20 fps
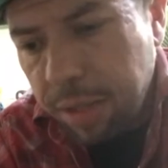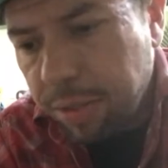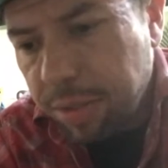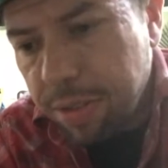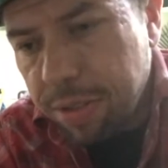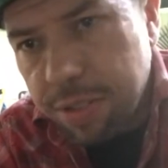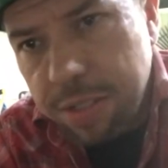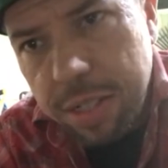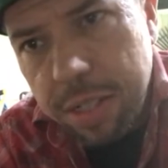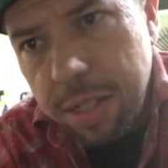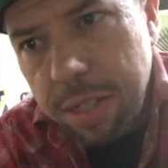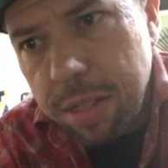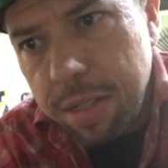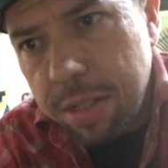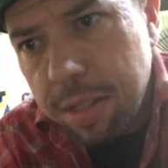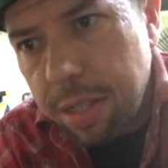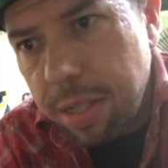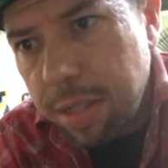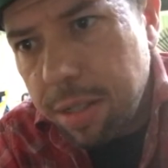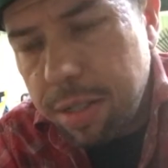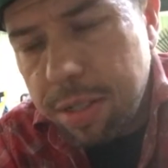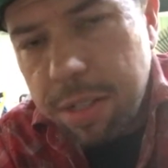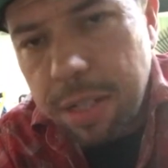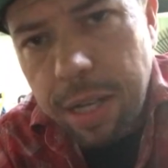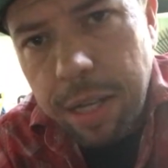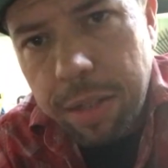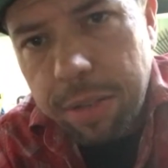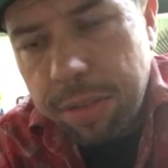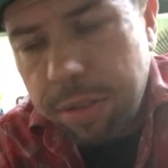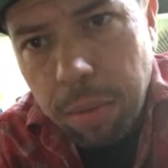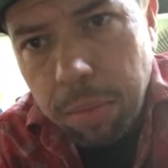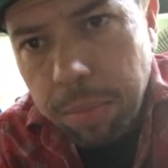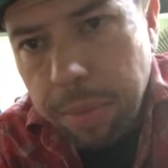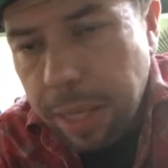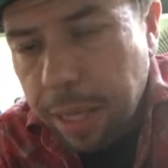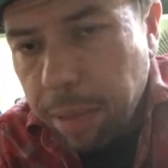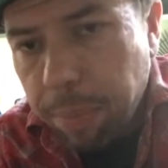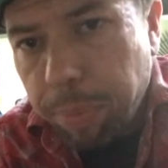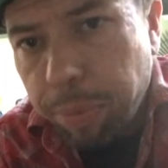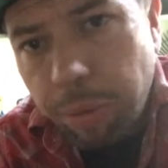Disease, insect,
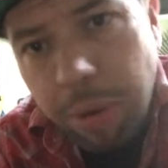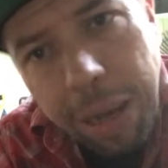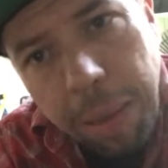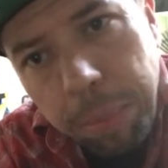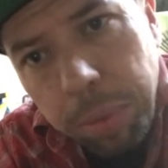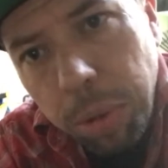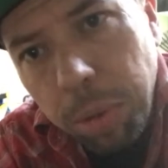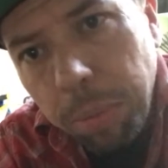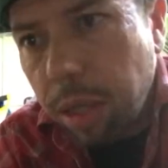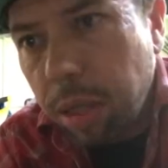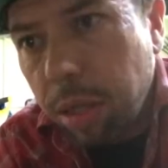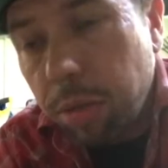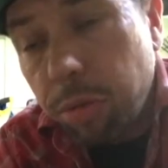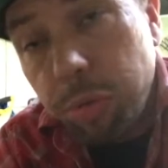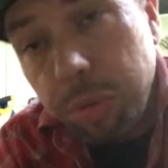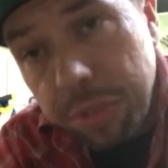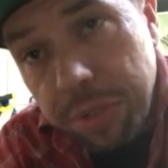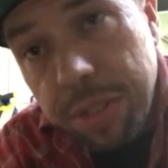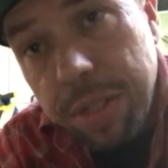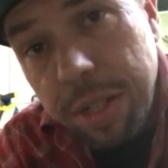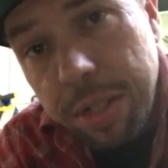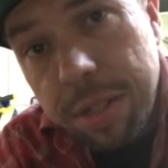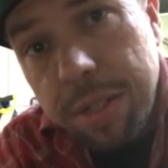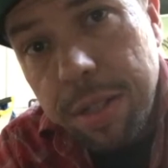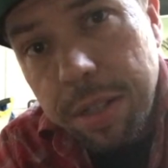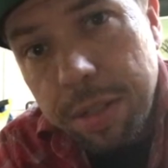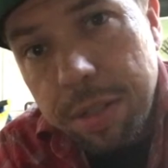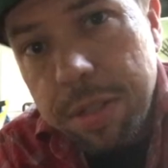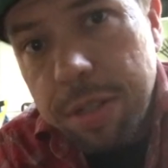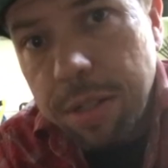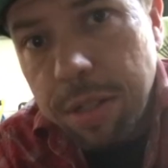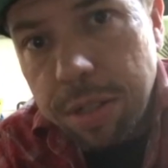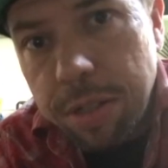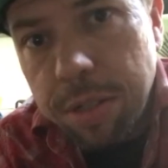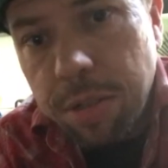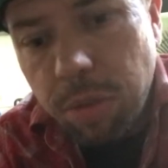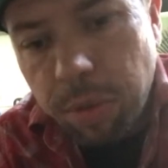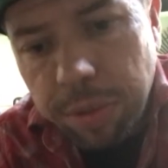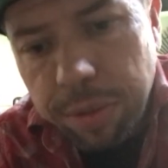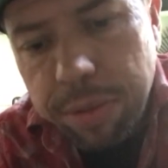and problem resistance is
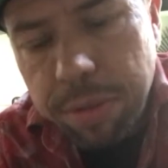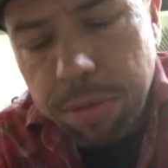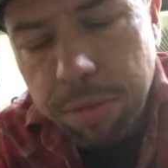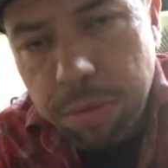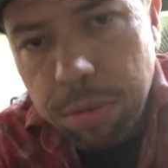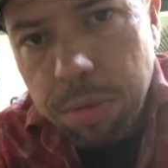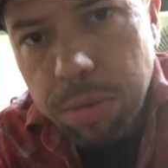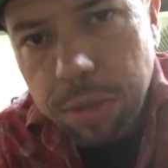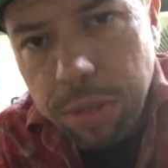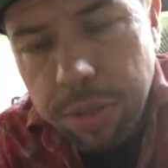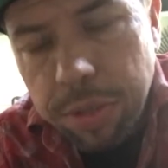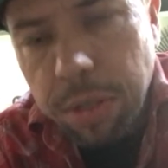going to